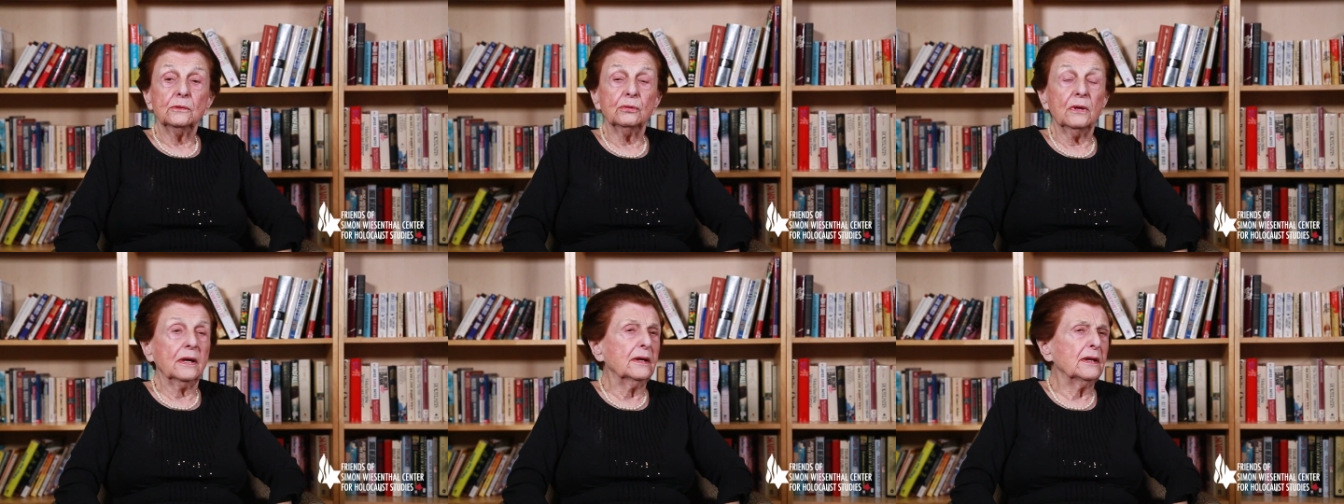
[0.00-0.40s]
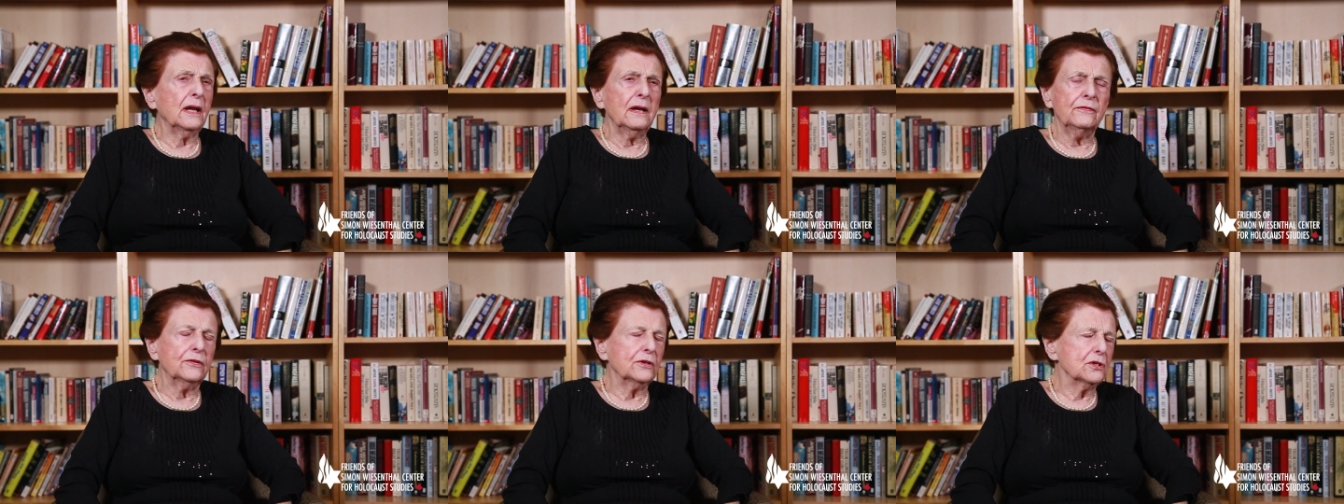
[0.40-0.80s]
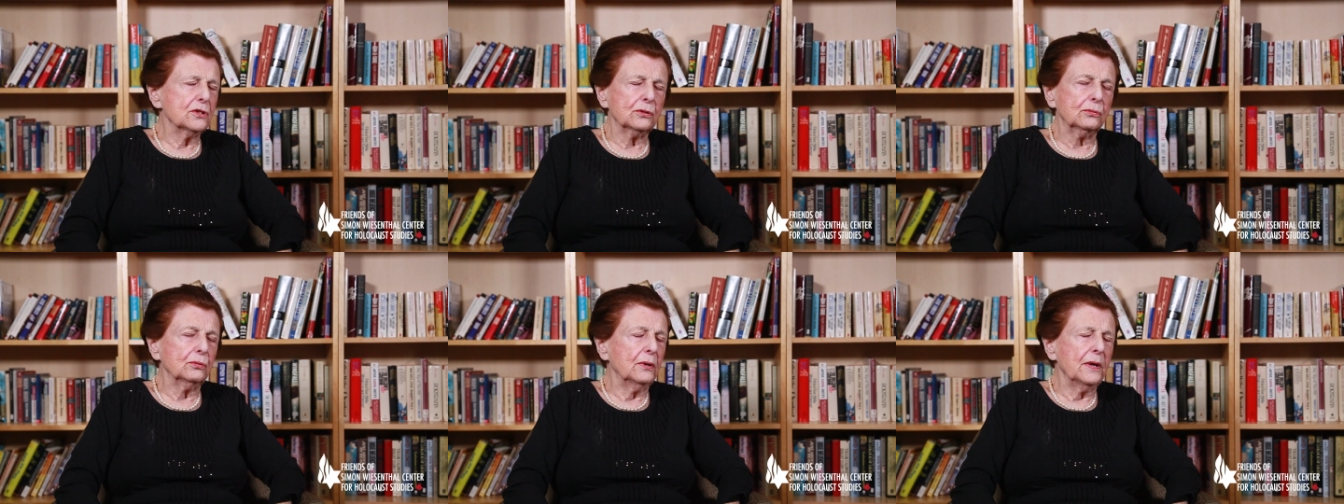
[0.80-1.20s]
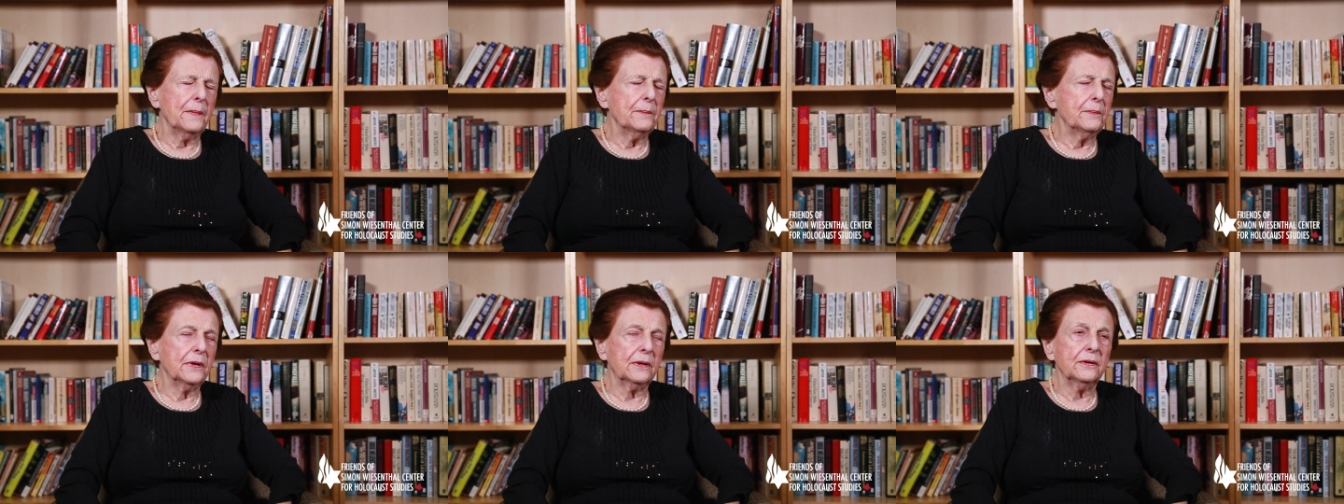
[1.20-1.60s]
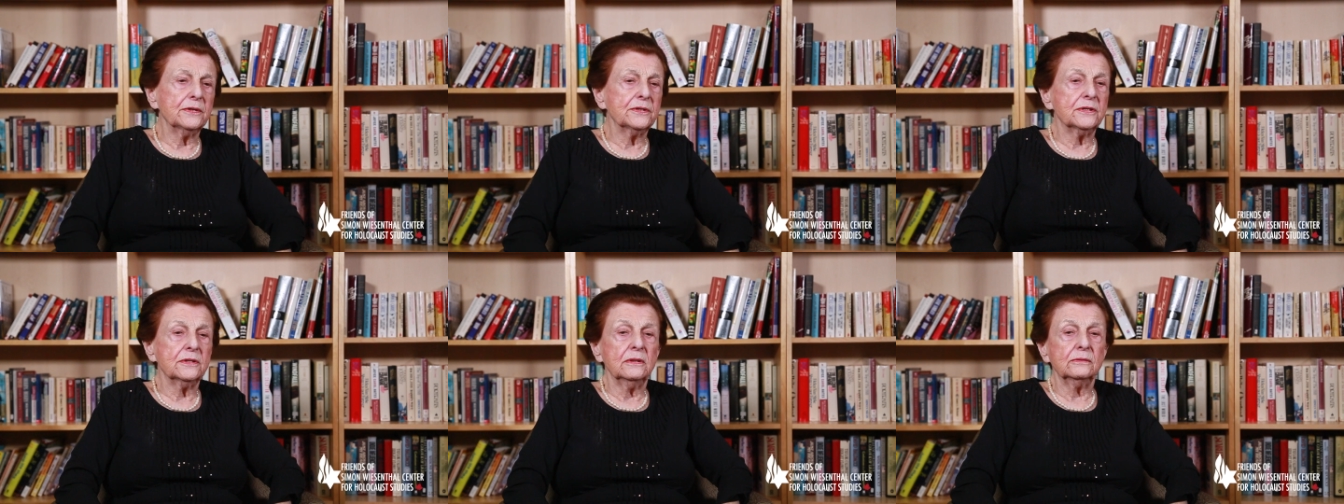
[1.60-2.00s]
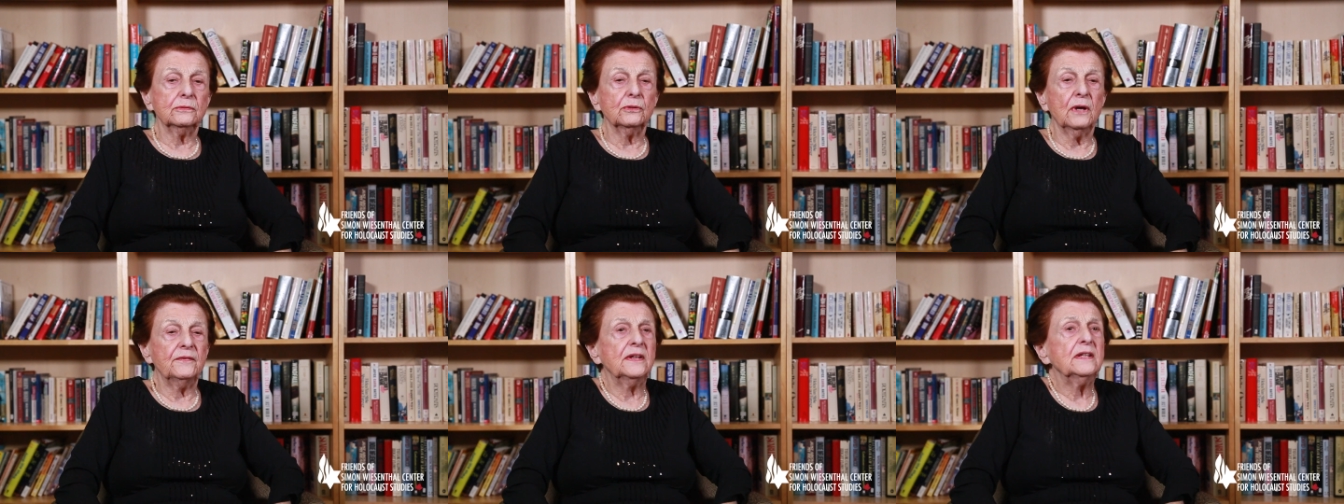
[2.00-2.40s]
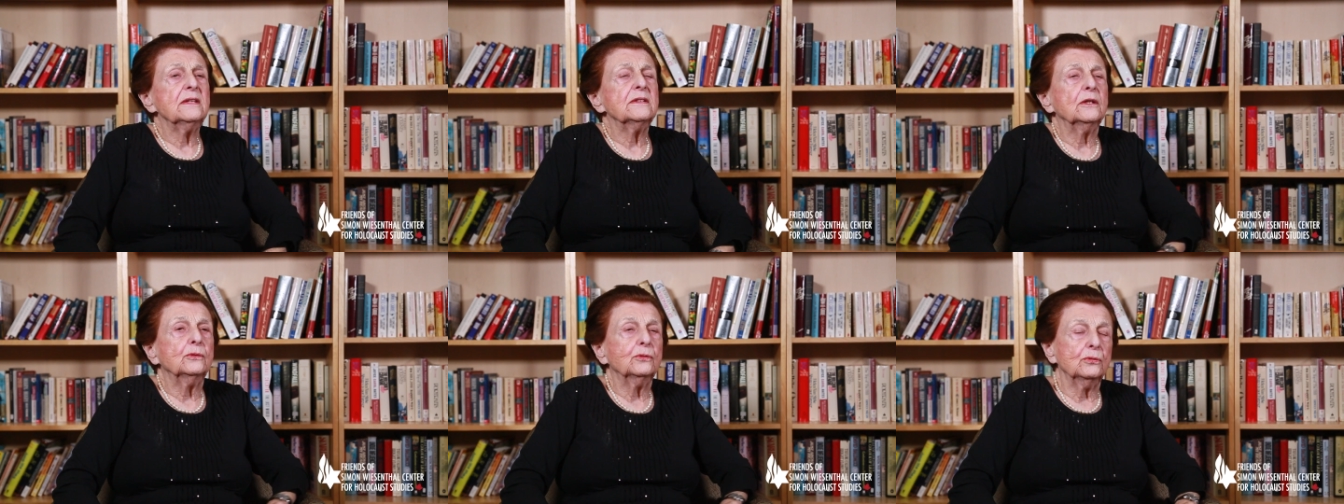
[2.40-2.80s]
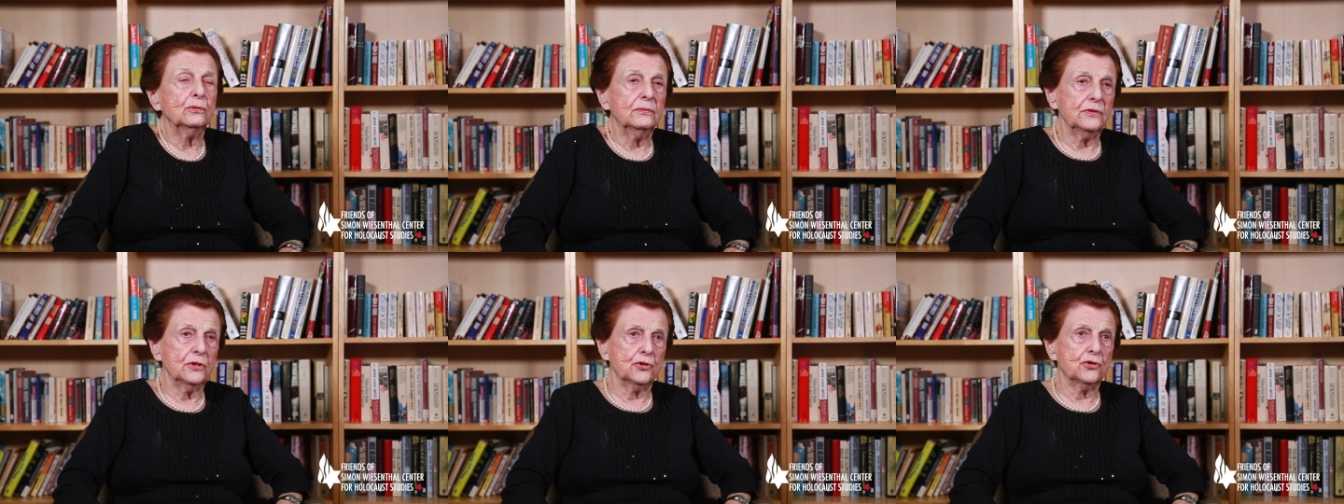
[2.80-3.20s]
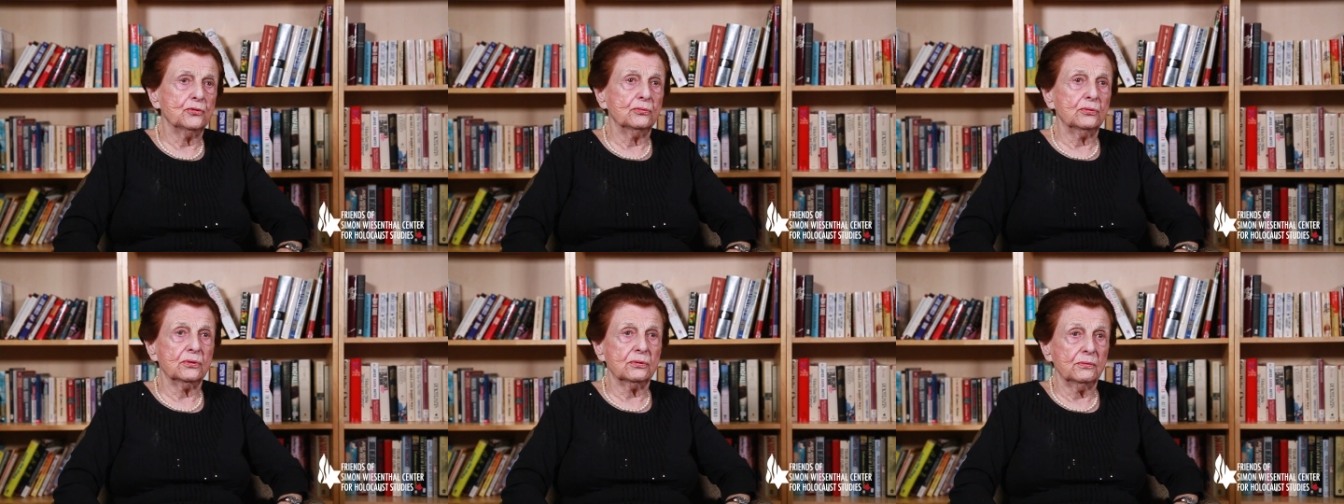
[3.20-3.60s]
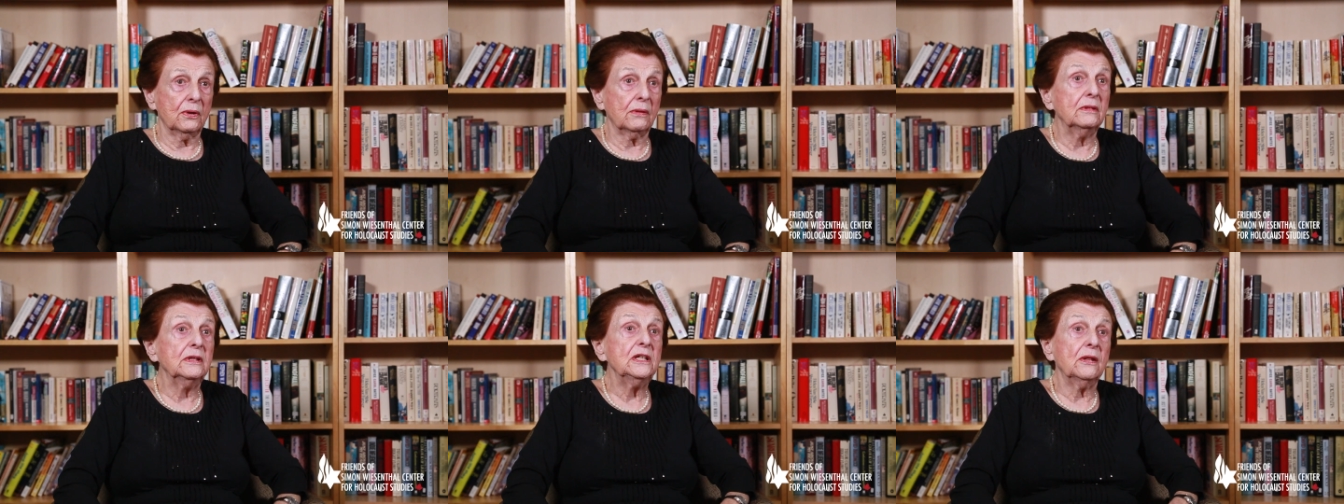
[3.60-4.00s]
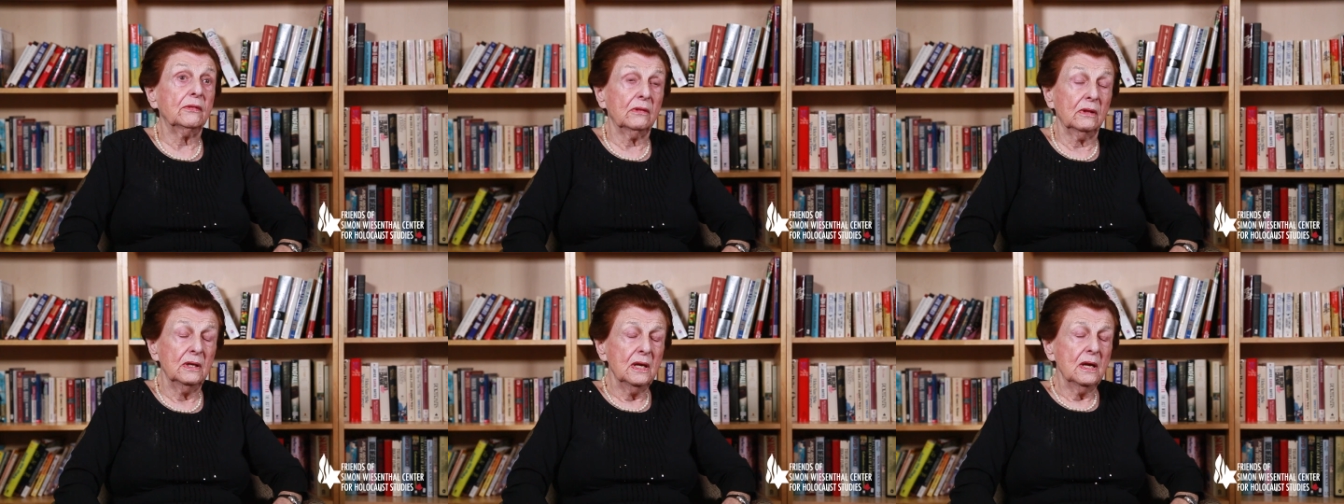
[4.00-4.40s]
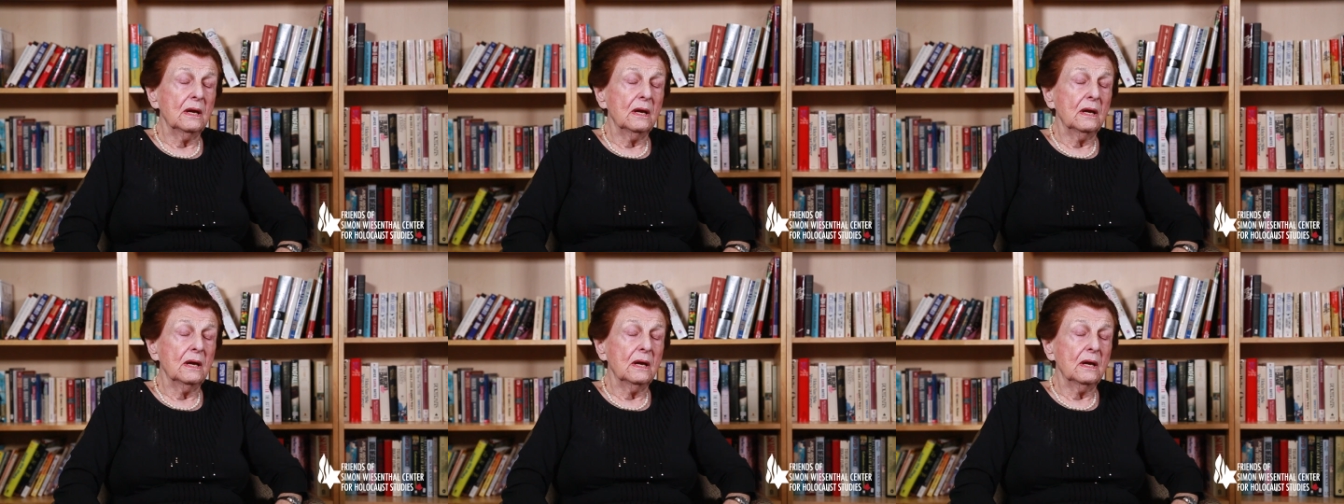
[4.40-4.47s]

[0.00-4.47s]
to a grave risk to him, because to have anything to do with Jews was lethal,